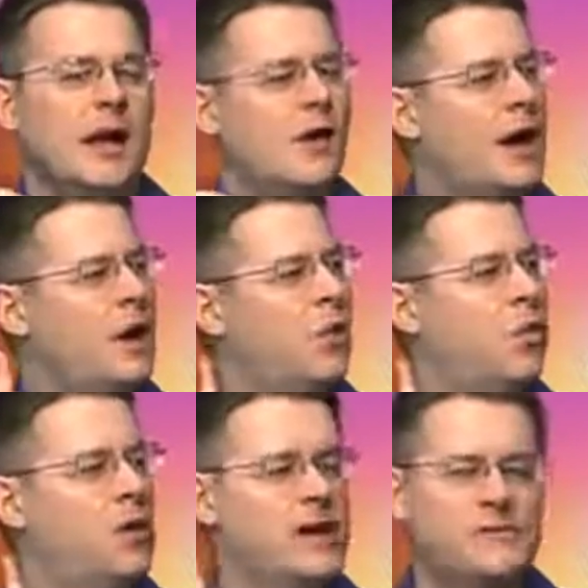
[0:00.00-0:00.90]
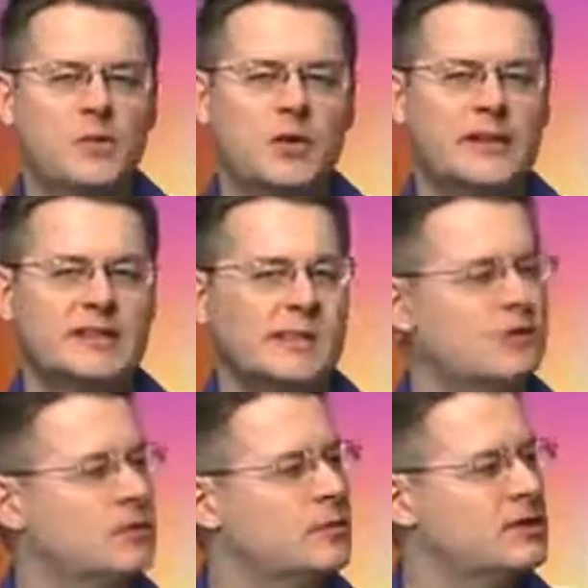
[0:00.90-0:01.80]
Now, if you bring this
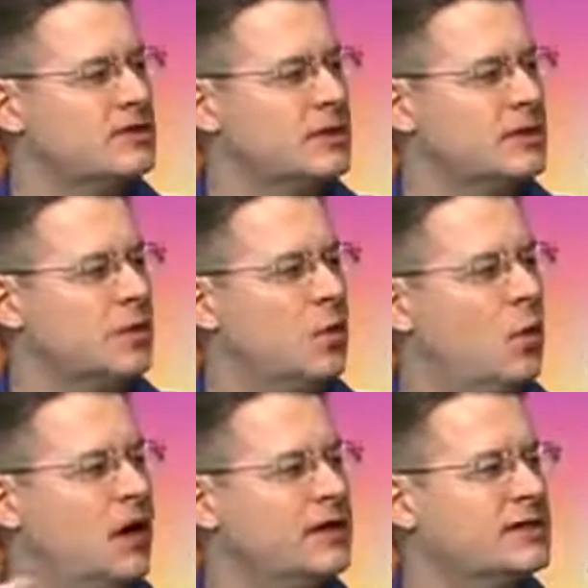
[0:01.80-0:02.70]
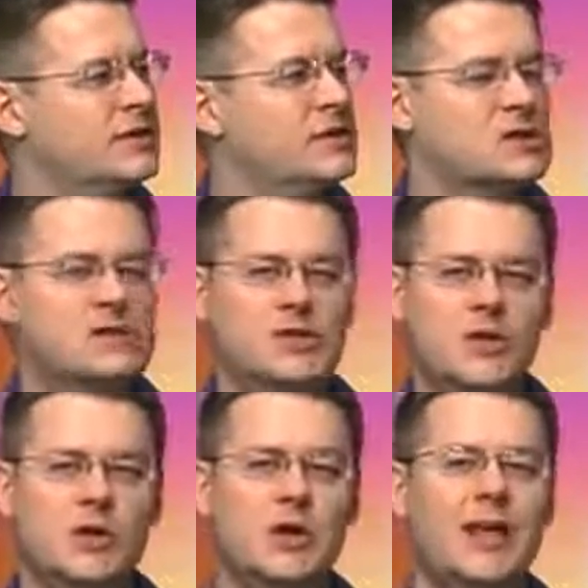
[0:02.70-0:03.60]
up to a Muslim, what does the Muslim
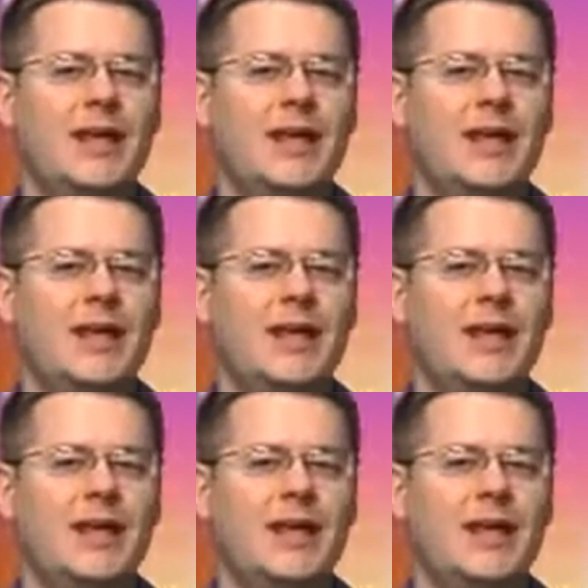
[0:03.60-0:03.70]
do?